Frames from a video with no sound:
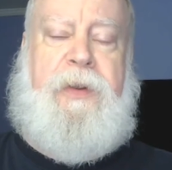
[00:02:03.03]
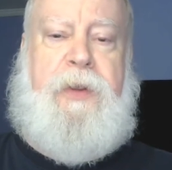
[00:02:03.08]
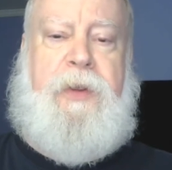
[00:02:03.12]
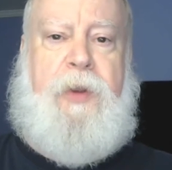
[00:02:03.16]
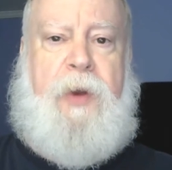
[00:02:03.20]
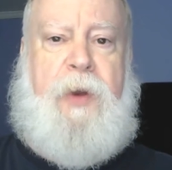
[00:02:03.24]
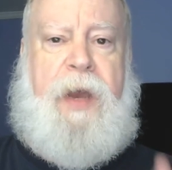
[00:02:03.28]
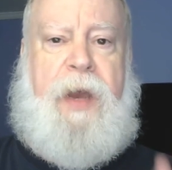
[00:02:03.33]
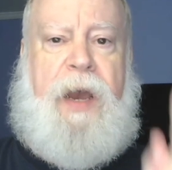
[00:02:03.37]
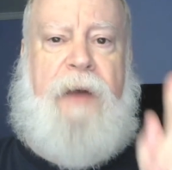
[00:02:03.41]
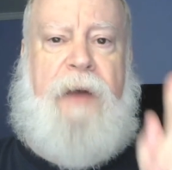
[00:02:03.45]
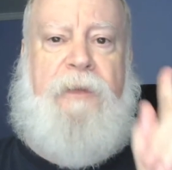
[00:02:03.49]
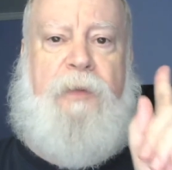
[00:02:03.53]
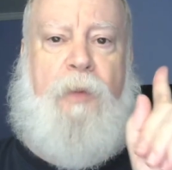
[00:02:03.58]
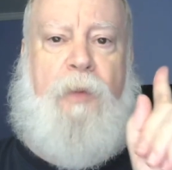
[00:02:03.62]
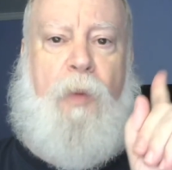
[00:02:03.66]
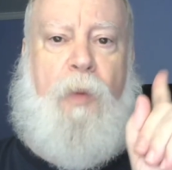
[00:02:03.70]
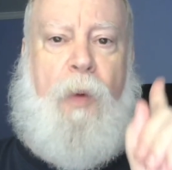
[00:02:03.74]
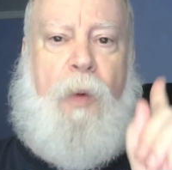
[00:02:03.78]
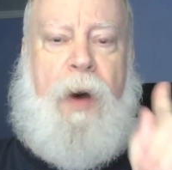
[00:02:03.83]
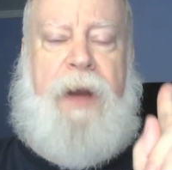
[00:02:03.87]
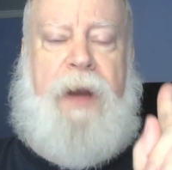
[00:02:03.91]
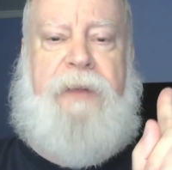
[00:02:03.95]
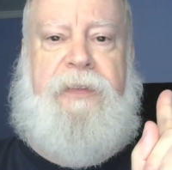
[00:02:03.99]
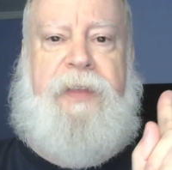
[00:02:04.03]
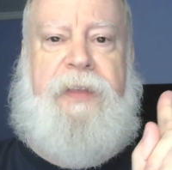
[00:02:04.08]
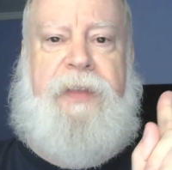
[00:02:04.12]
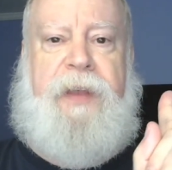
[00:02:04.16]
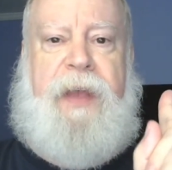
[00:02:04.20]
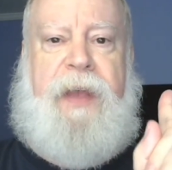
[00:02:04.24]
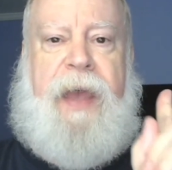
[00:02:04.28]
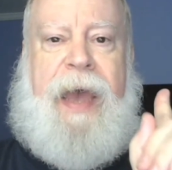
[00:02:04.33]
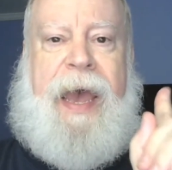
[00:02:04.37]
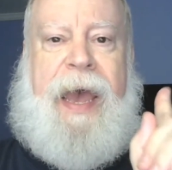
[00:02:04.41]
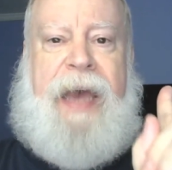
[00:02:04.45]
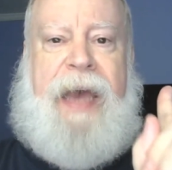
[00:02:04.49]
you have one of
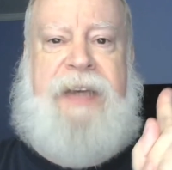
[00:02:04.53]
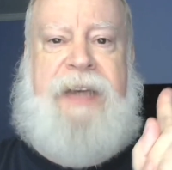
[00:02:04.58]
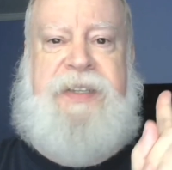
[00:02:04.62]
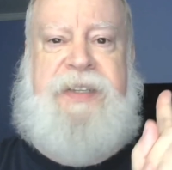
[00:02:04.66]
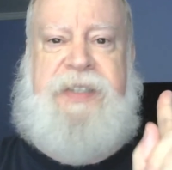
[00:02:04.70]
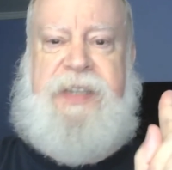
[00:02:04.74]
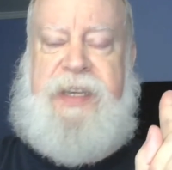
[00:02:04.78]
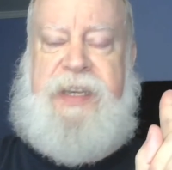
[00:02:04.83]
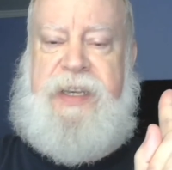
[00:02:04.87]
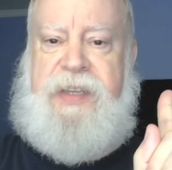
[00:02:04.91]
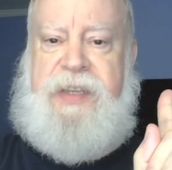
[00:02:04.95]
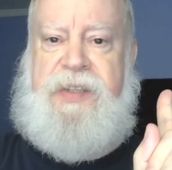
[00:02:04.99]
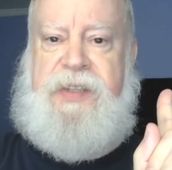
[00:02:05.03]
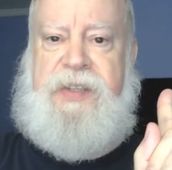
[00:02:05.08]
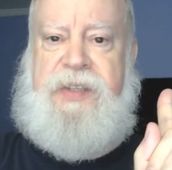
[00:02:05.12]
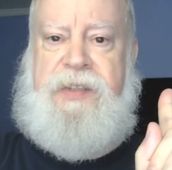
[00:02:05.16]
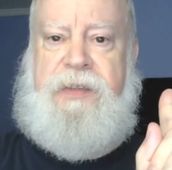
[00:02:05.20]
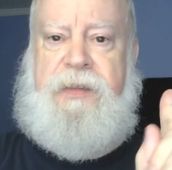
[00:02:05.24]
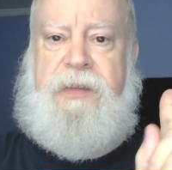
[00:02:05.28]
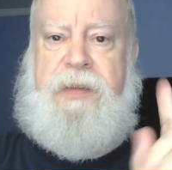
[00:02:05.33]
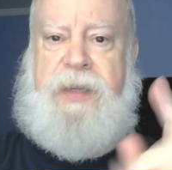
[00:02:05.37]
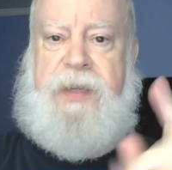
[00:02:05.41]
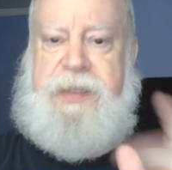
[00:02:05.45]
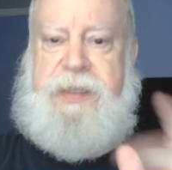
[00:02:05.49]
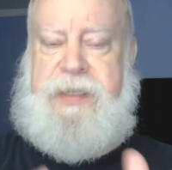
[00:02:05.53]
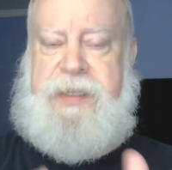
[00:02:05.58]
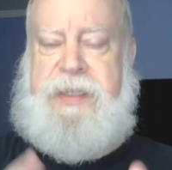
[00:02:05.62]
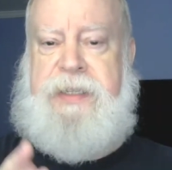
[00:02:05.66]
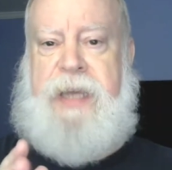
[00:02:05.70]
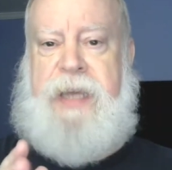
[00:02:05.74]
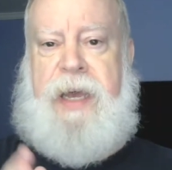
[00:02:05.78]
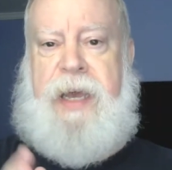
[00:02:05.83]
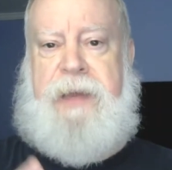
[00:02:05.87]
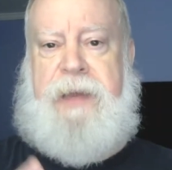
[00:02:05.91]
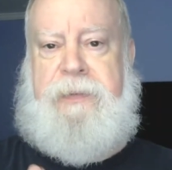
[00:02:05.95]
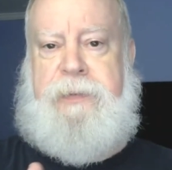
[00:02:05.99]
the axes, because it's
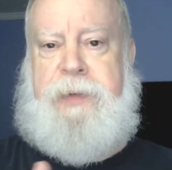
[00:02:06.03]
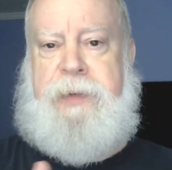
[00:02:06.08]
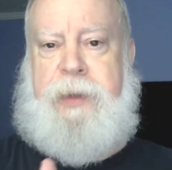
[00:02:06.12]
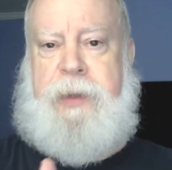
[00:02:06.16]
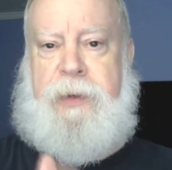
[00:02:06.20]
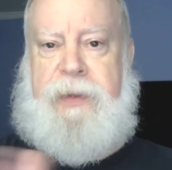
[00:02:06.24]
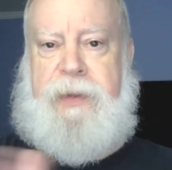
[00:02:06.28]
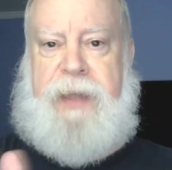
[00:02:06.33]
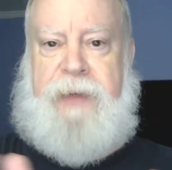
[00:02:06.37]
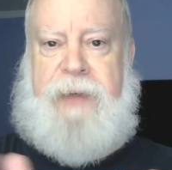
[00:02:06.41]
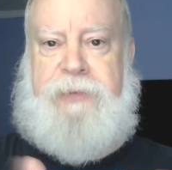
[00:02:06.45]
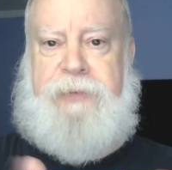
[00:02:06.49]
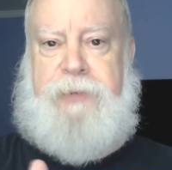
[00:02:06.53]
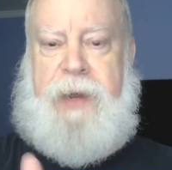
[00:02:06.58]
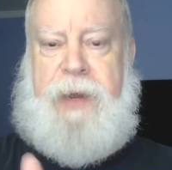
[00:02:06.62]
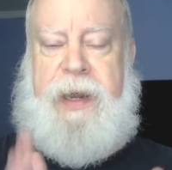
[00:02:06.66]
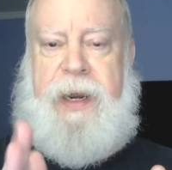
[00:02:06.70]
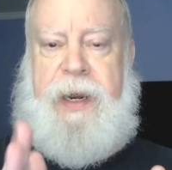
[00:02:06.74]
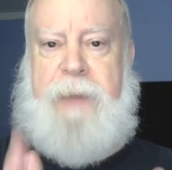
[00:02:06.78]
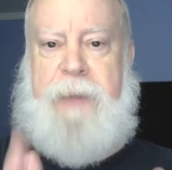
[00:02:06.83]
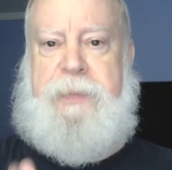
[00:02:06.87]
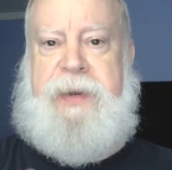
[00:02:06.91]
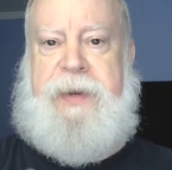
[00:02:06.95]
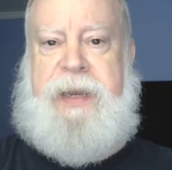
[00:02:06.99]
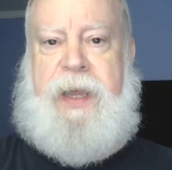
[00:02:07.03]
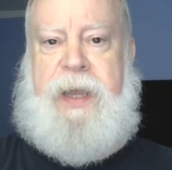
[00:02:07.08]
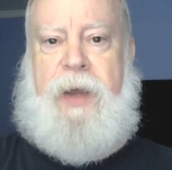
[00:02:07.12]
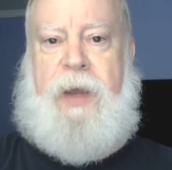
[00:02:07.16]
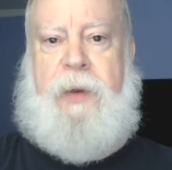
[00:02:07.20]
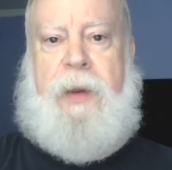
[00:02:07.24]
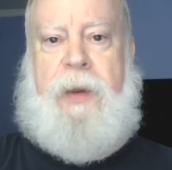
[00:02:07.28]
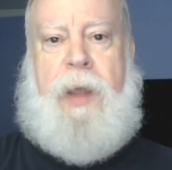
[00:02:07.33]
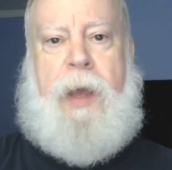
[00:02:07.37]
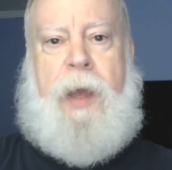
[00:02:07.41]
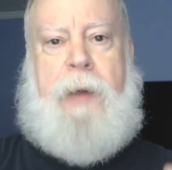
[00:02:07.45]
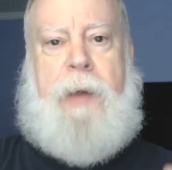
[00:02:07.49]
got, left, right, up and
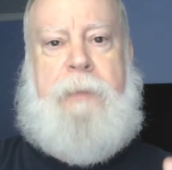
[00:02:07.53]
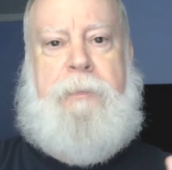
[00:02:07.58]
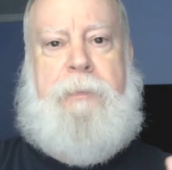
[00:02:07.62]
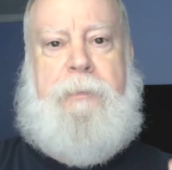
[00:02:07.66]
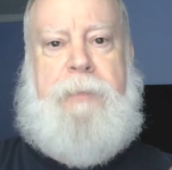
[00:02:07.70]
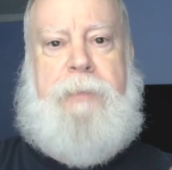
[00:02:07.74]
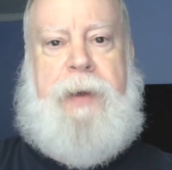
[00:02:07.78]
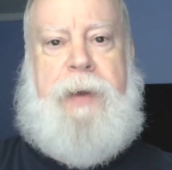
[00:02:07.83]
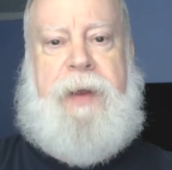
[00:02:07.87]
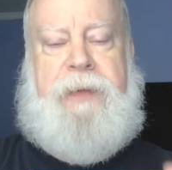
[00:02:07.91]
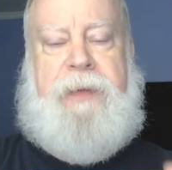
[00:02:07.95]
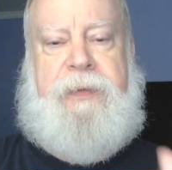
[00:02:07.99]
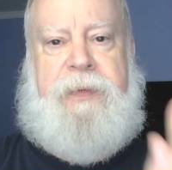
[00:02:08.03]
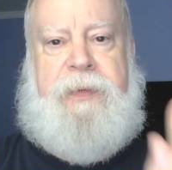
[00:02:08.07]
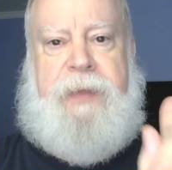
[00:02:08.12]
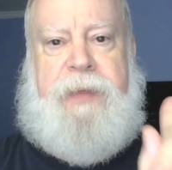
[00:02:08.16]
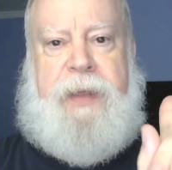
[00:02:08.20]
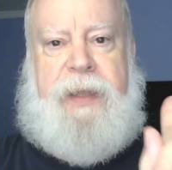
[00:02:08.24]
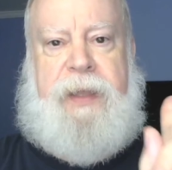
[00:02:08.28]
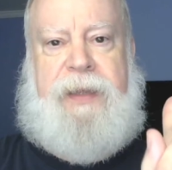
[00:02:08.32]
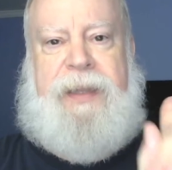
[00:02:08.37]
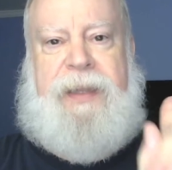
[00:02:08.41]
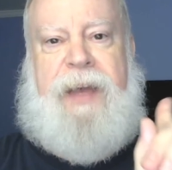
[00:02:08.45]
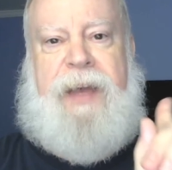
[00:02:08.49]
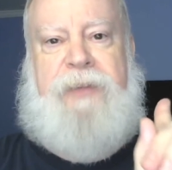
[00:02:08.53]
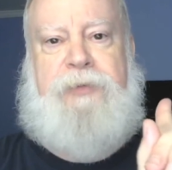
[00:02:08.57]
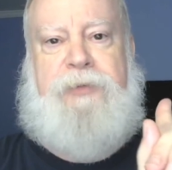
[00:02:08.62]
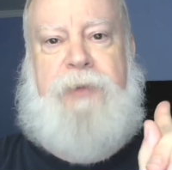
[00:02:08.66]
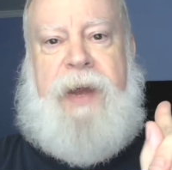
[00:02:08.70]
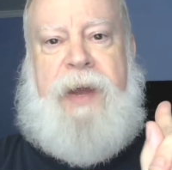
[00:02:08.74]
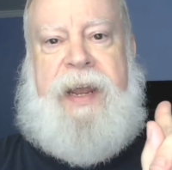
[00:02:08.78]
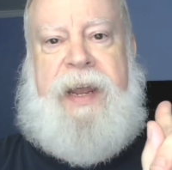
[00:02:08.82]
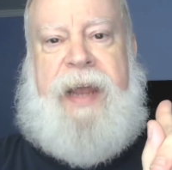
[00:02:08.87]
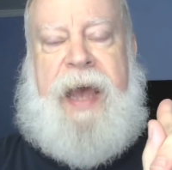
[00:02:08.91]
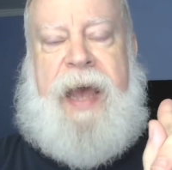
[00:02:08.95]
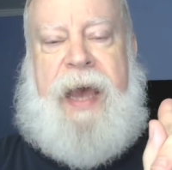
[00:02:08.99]
down, but the
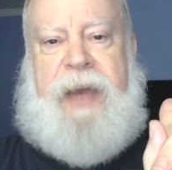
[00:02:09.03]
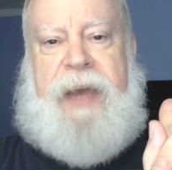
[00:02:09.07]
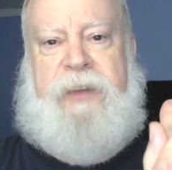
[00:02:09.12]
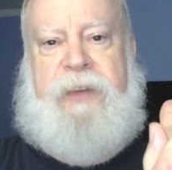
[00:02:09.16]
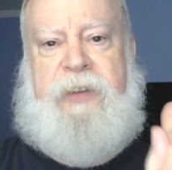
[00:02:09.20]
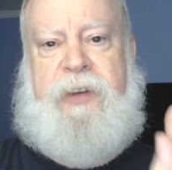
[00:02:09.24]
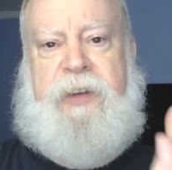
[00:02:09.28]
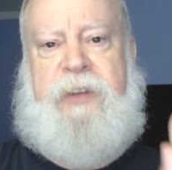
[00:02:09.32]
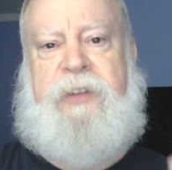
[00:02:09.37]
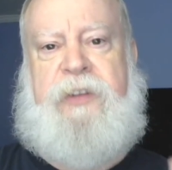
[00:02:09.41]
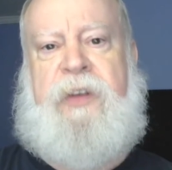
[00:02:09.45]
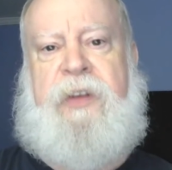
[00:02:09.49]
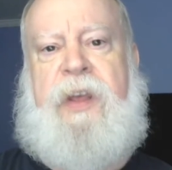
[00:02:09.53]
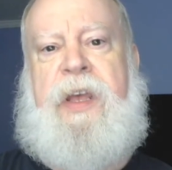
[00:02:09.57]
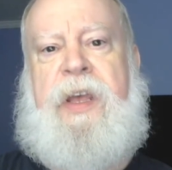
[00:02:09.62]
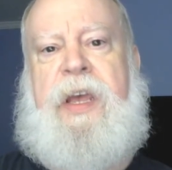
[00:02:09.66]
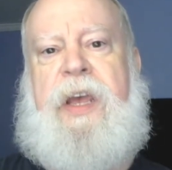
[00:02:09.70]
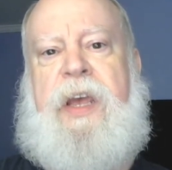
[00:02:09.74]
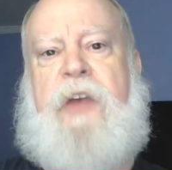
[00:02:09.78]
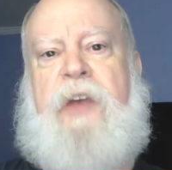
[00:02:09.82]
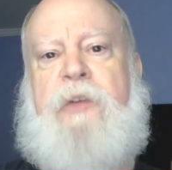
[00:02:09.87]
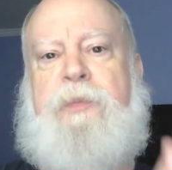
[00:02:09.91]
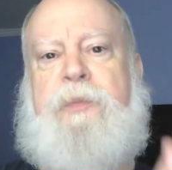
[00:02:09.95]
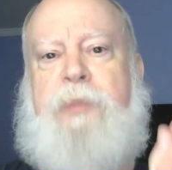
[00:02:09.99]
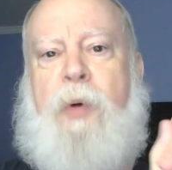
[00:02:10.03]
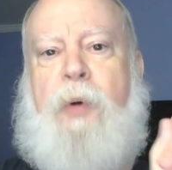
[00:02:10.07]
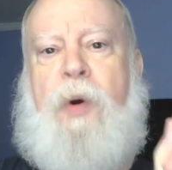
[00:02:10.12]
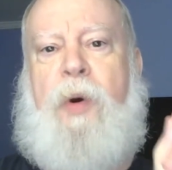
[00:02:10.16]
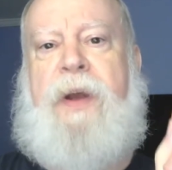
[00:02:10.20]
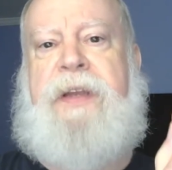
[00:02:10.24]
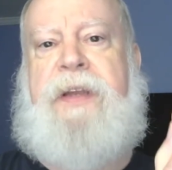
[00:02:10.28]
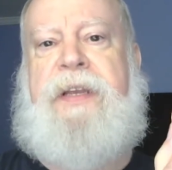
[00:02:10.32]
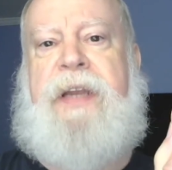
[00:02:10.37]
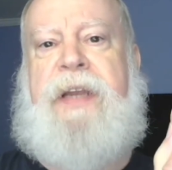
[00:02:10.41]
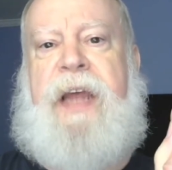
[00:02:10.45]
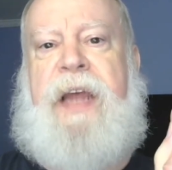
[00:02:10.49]
left-right axis is
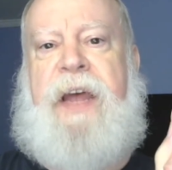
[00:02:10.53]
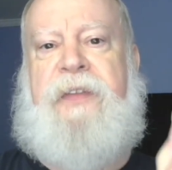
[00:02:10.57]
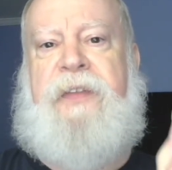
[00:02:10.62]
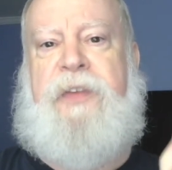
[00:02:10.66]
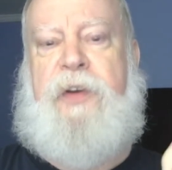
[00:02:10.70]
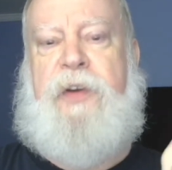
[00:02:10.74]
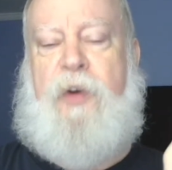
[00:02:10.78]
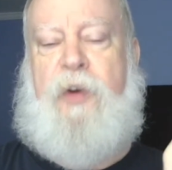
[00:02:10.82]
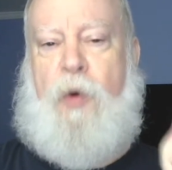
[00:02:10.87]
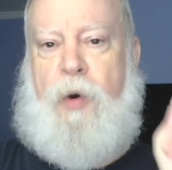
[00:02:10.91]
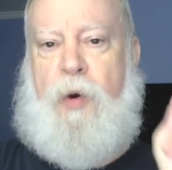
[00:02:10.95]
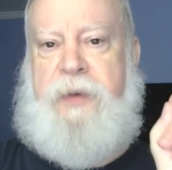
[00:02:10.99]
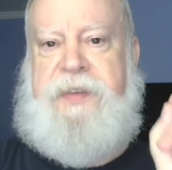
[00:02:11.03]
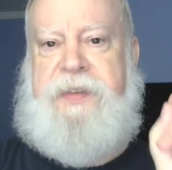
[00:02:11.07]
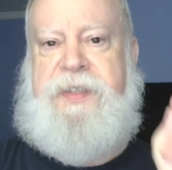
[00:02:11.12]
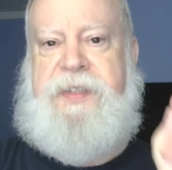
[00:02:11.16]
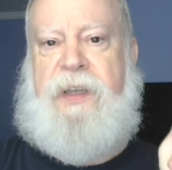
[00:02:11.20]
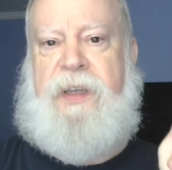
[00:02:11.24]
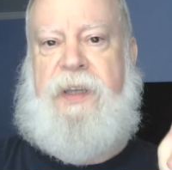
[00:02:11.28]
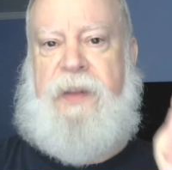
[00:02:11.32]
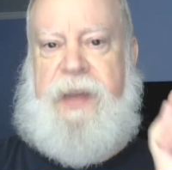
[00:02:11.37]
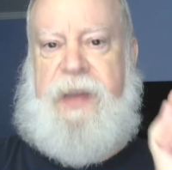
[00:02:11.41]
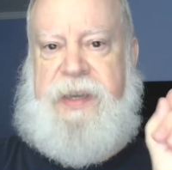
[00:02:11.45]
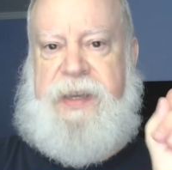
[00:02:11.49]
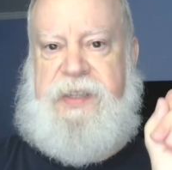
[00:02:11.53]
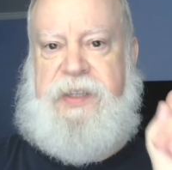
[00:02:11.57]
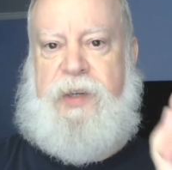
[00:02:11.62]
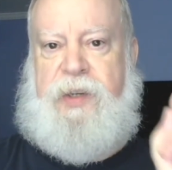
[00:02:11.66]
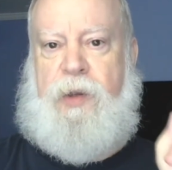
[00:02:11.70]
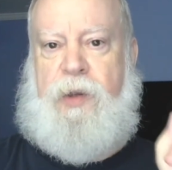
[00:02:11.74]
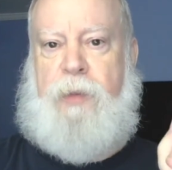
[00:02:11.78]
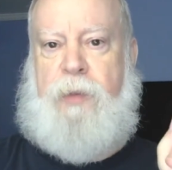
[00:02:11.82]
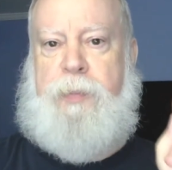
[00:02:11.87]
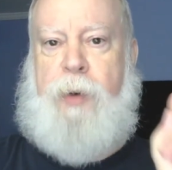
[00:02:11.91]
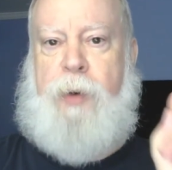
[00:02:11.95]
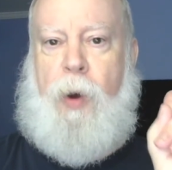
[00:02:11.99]
pointed at the North
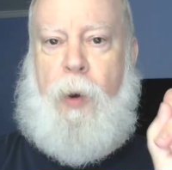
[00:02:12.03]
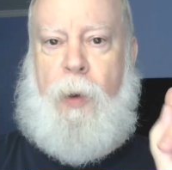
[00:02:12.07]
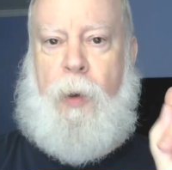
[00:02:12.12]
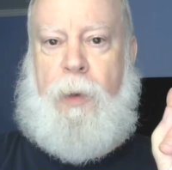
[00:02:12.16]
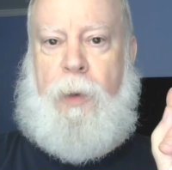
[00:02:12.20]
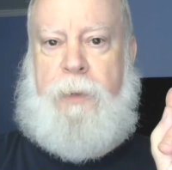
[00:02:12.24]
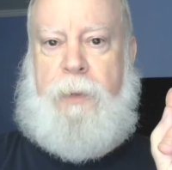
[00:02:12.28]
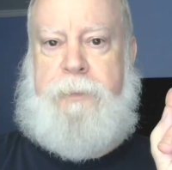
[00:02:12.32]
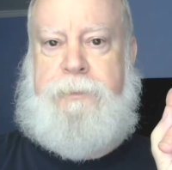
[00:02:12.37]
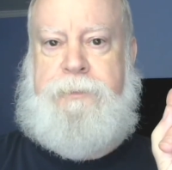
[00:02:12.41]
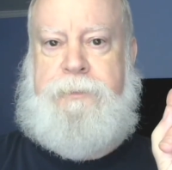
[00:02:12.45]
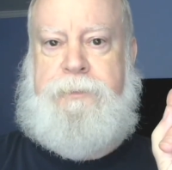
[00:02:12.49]
Celestial Pole.